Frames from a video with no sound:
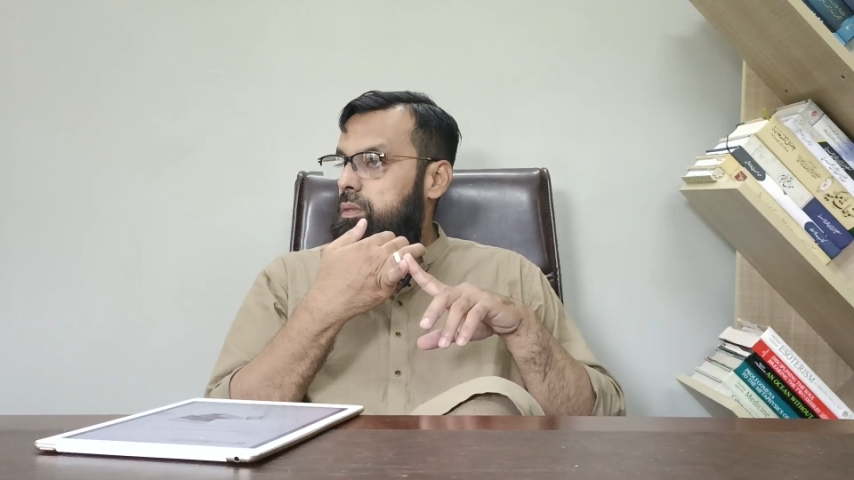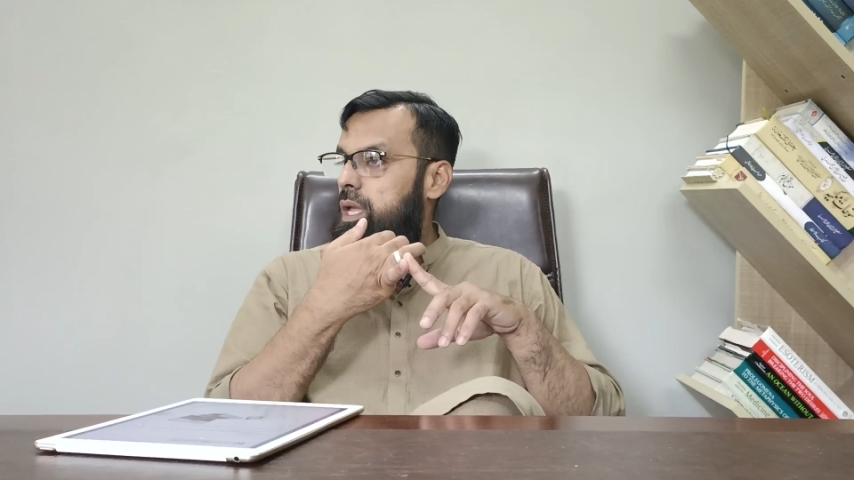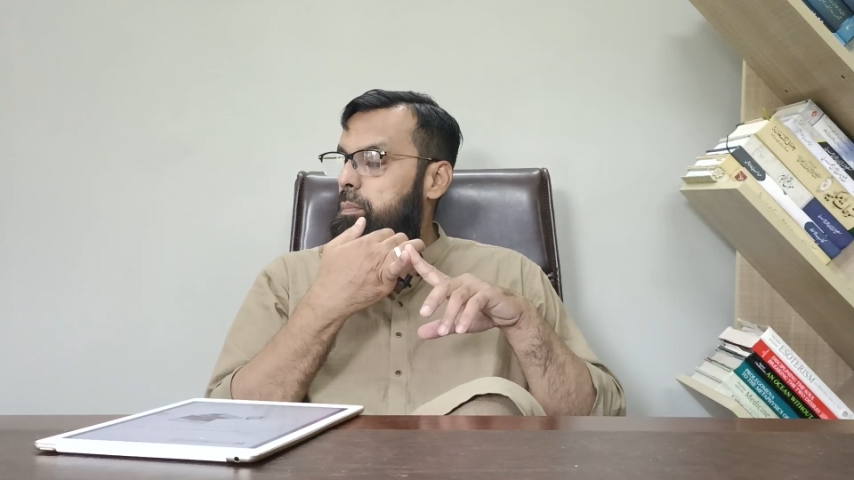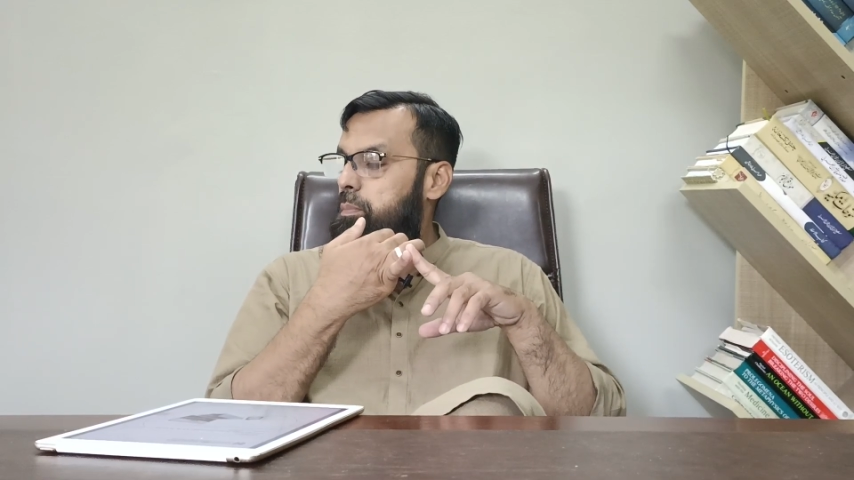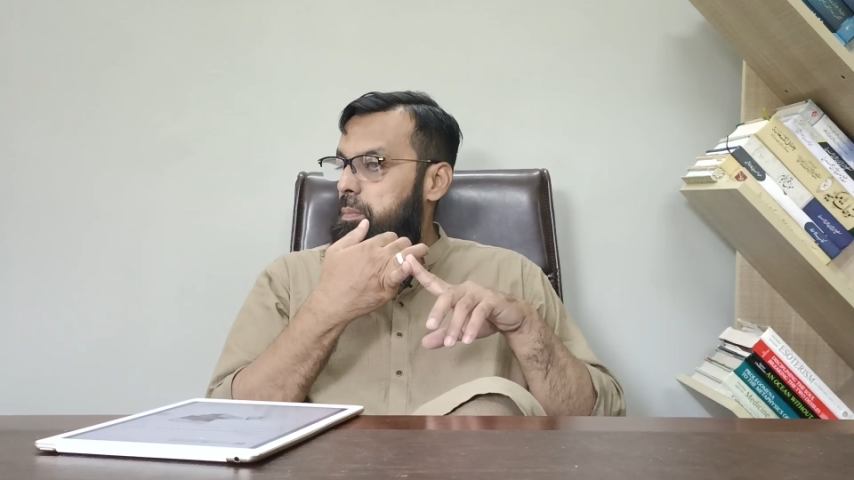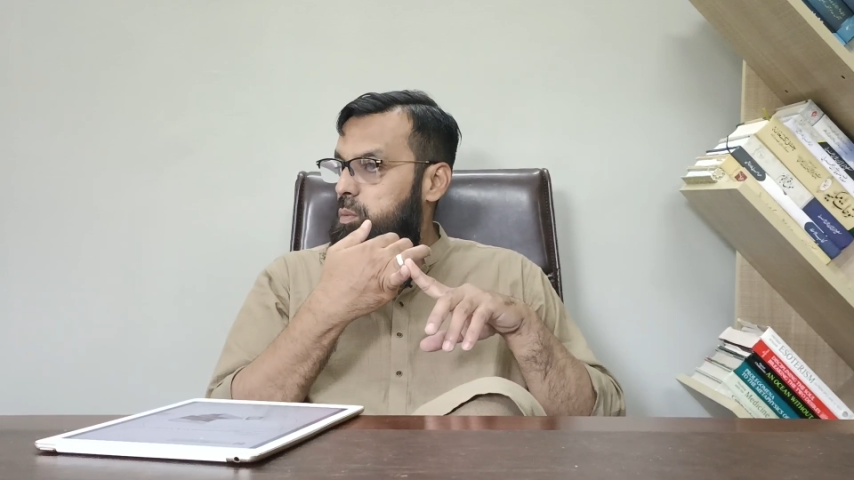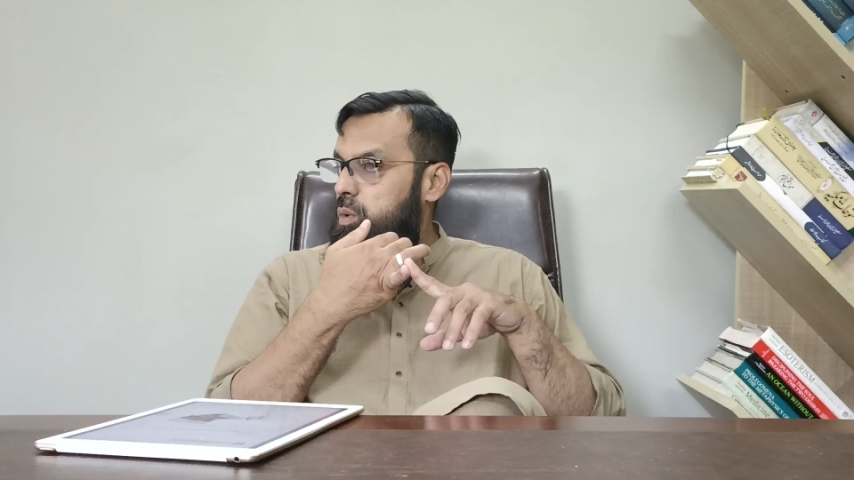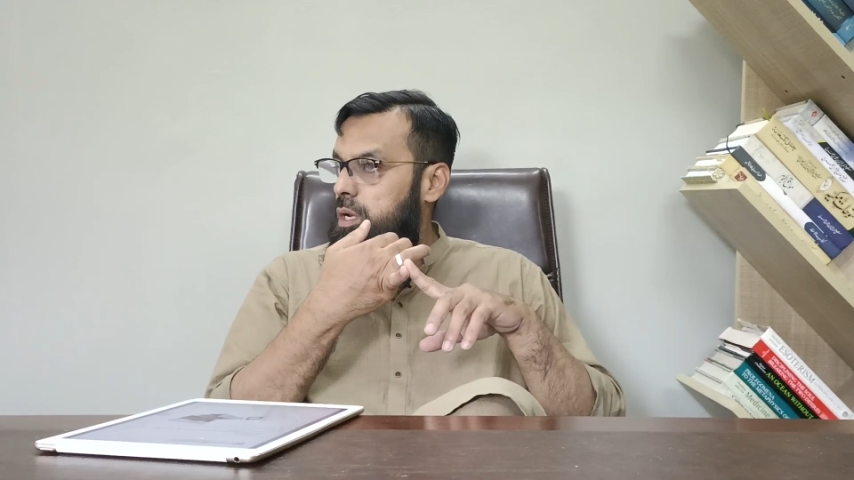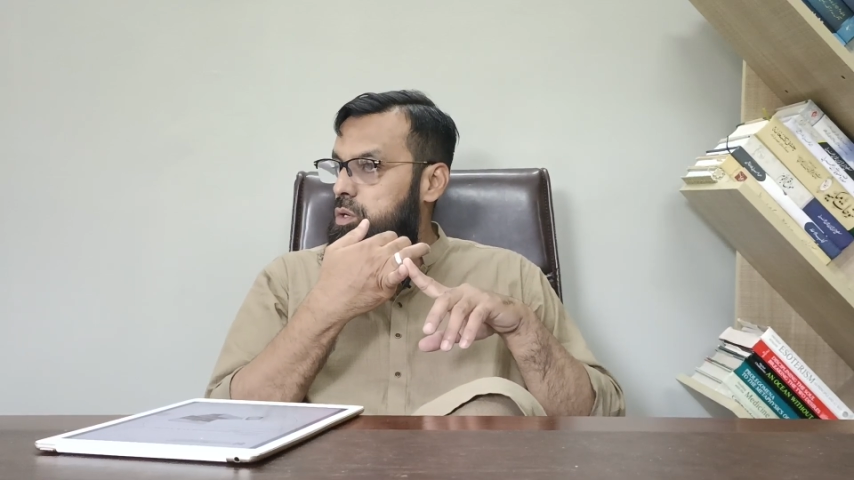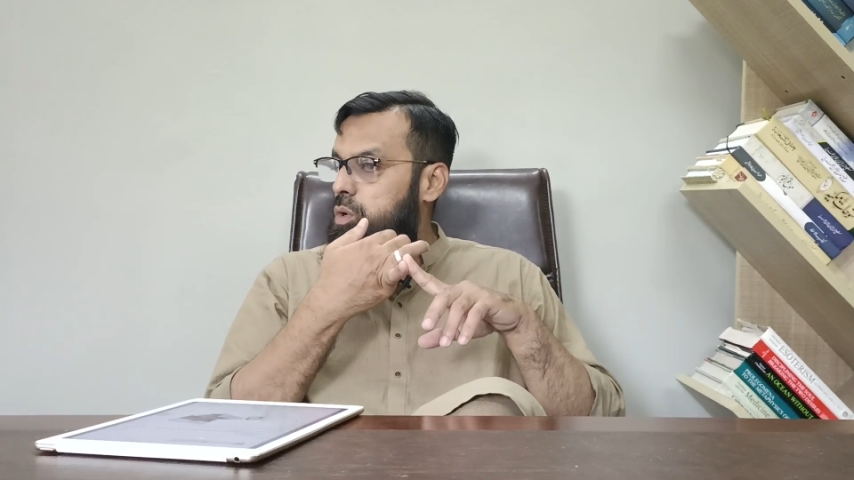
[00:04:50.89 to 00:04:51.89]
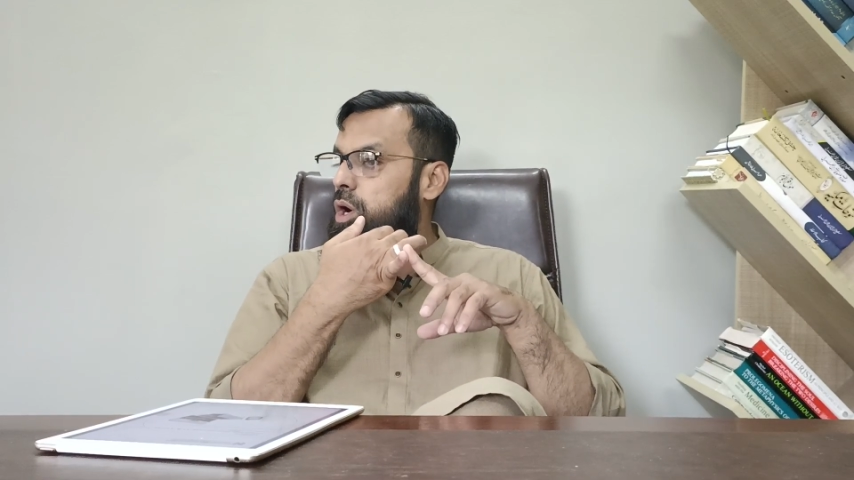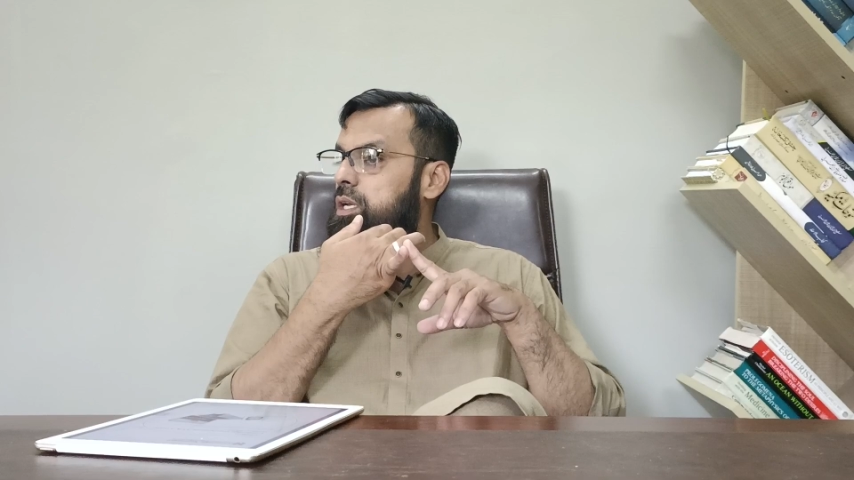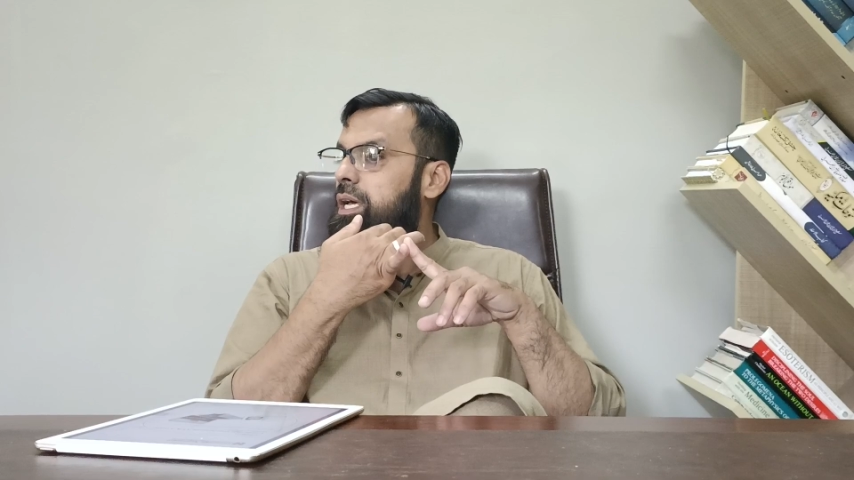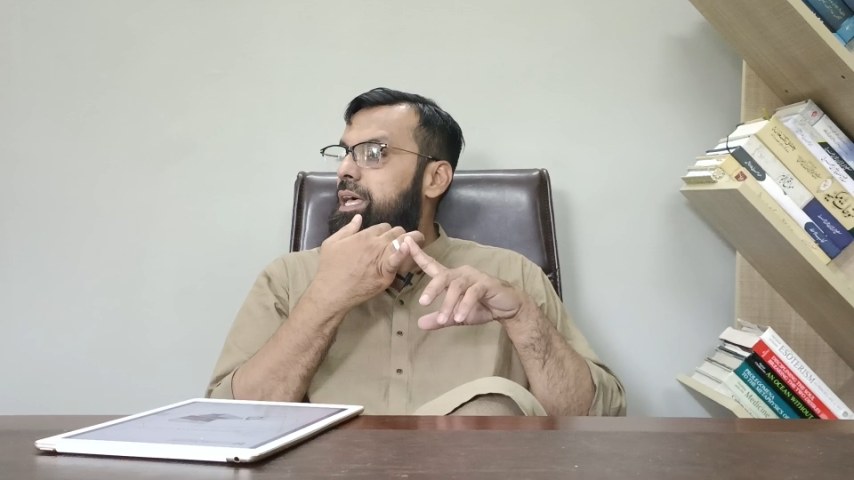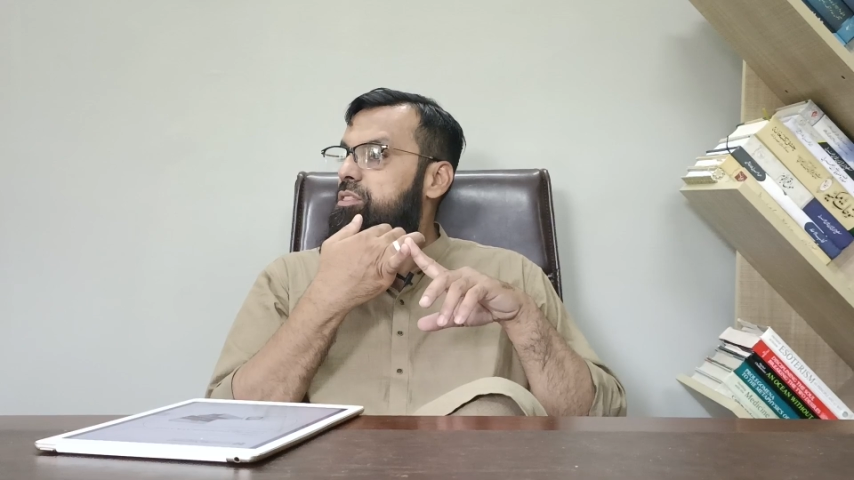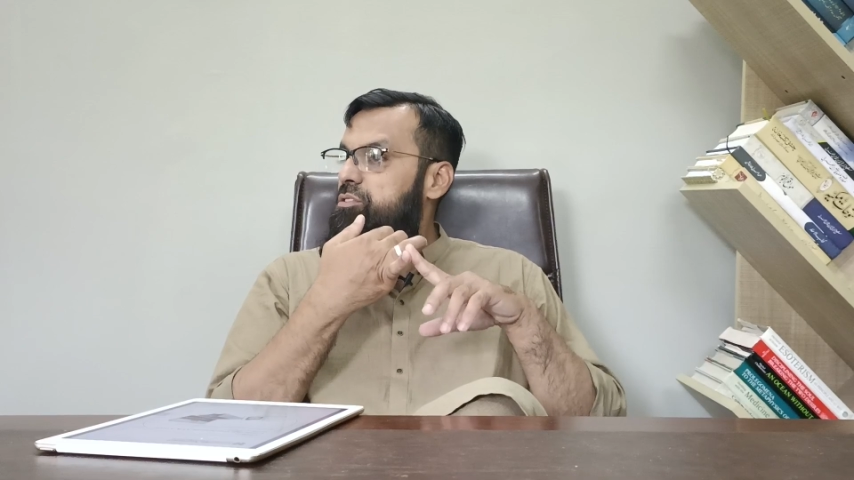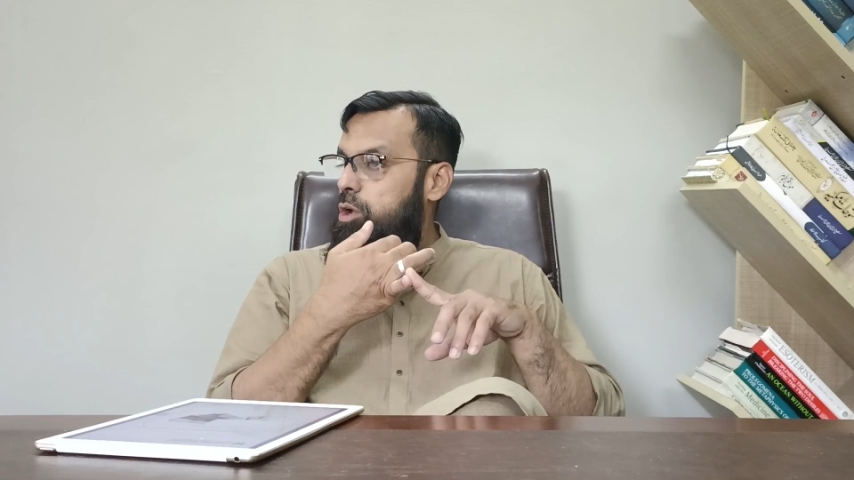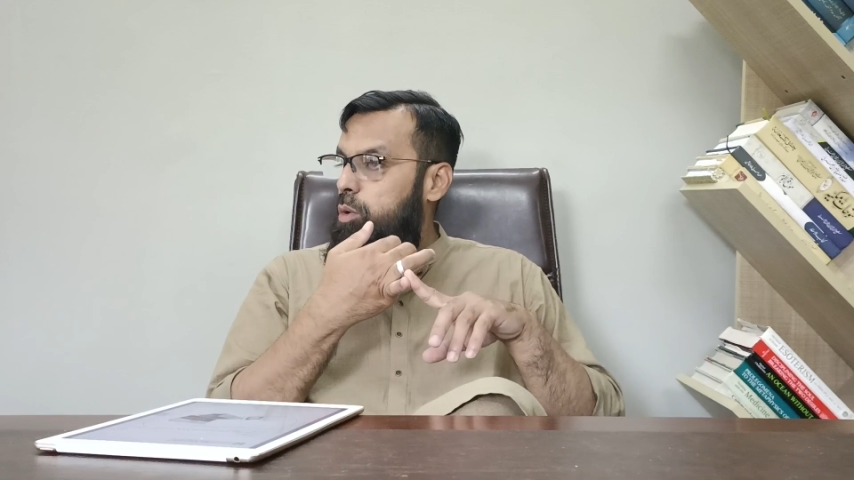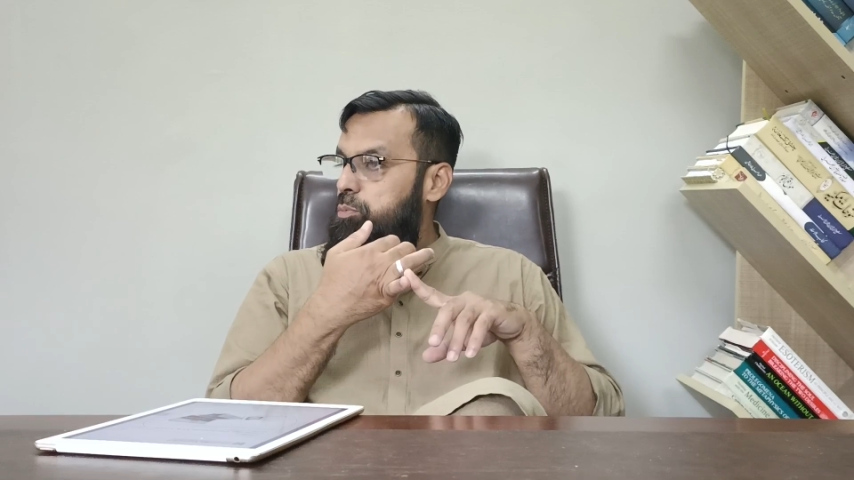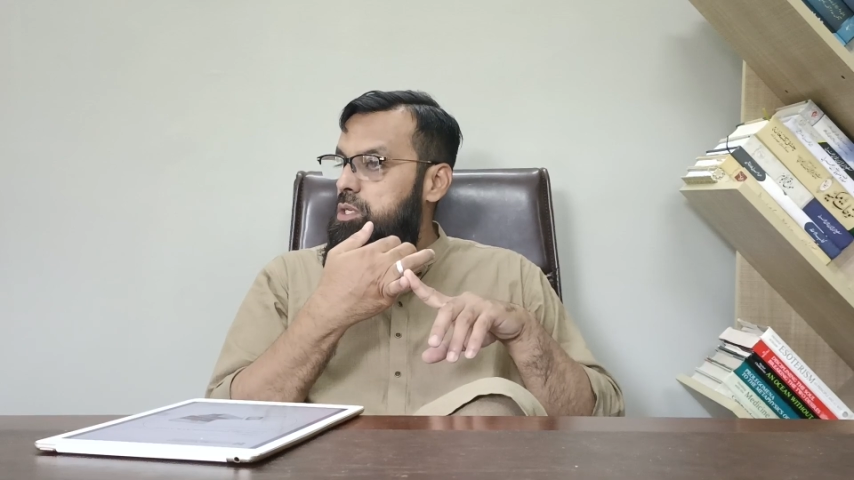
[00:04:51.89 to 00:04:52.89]
In paper 1, you got
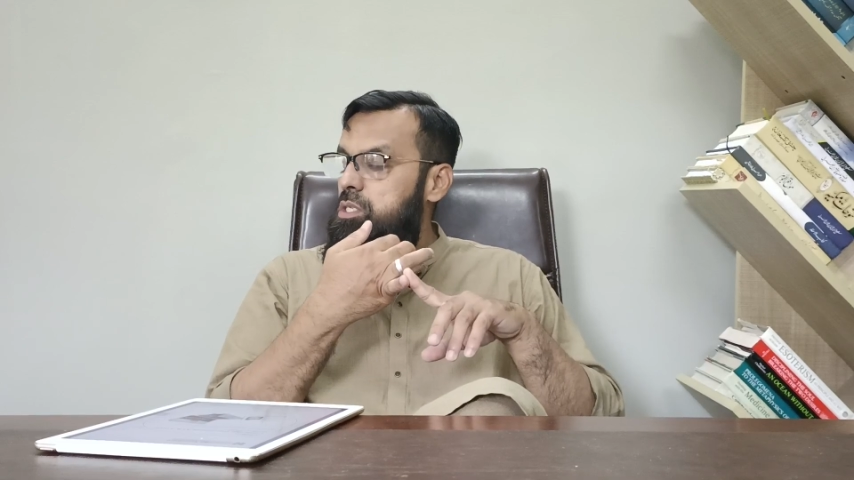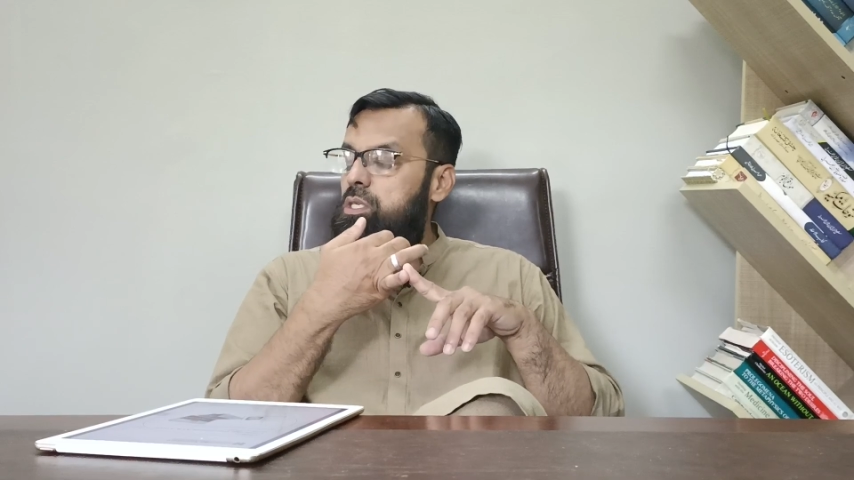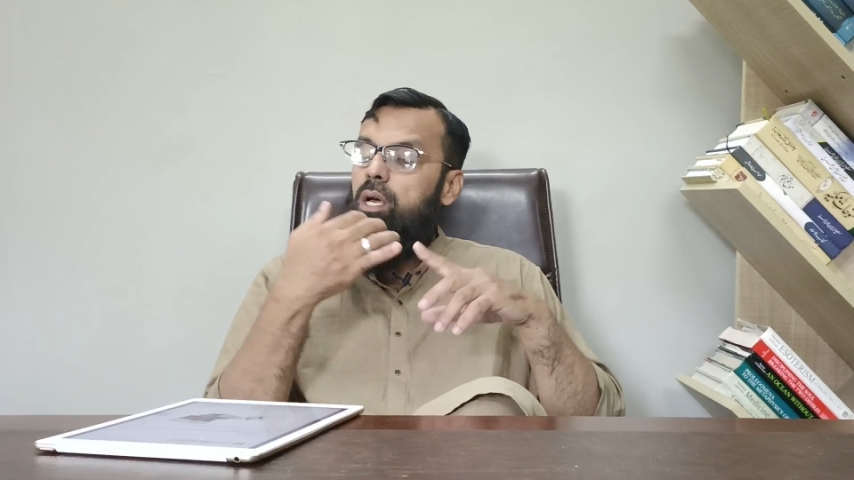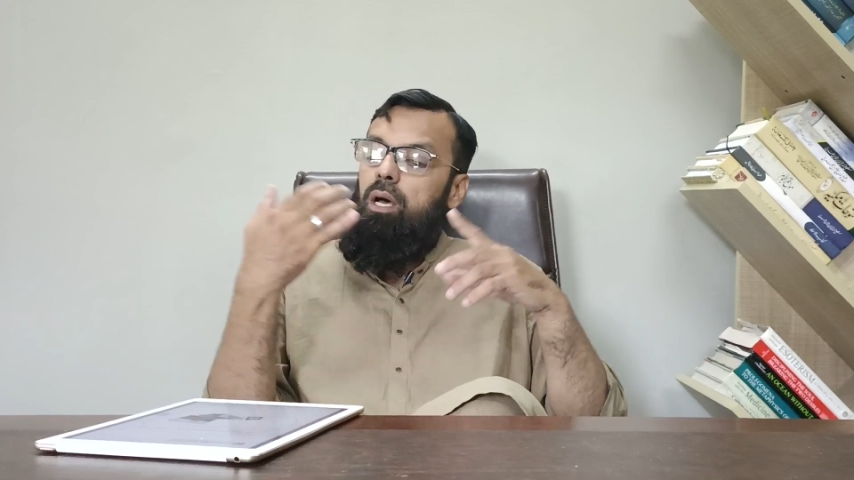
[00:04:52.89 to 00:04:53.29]
3 options,